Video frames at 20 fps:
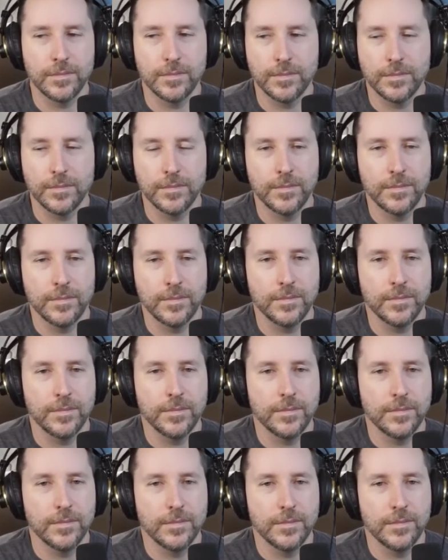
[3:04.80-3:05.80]

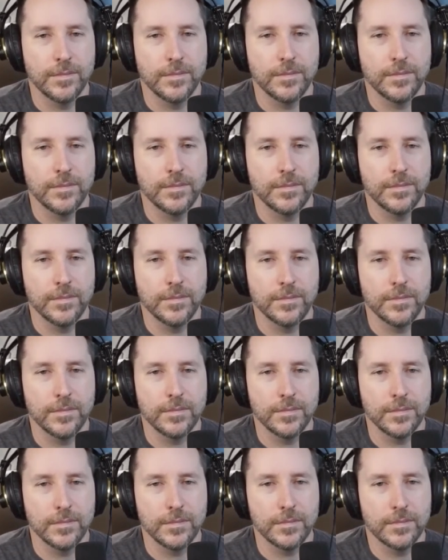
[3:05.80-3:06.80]

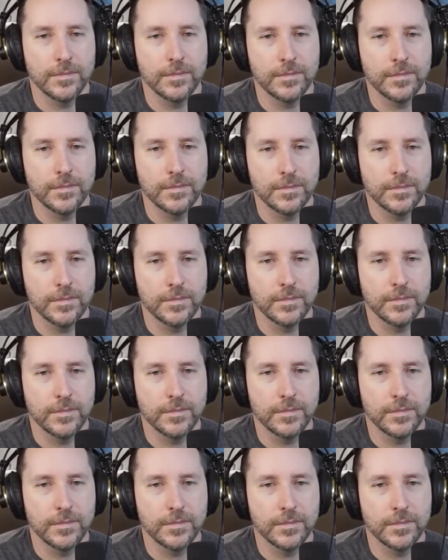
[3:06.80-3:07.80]

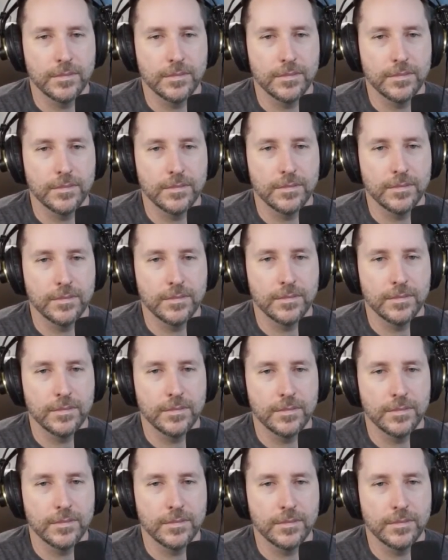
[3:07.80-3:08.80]

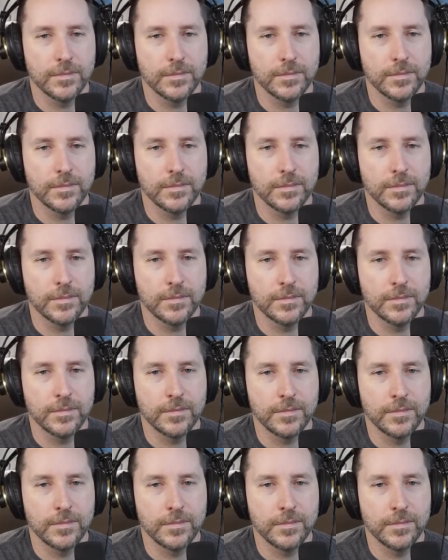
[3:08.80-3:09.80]

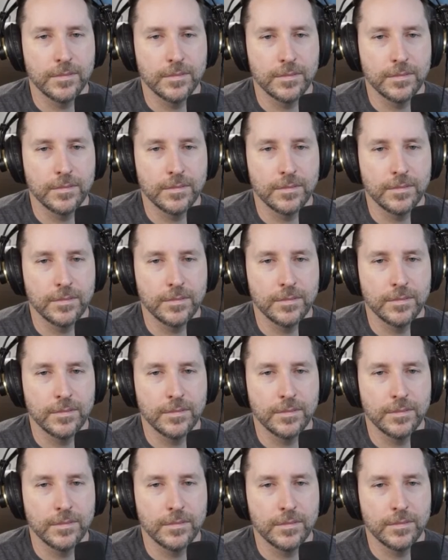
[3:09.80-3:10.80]

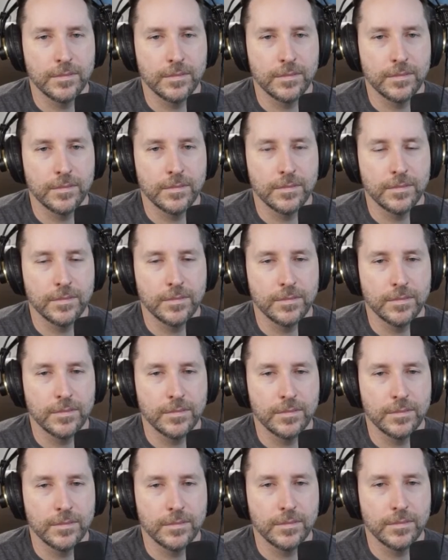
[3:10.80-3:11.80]

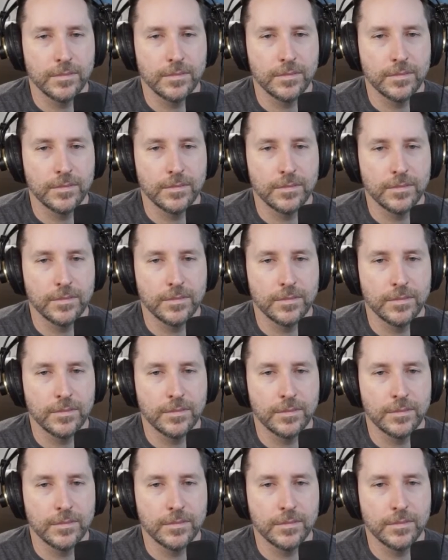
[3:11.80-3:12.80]
[no speech]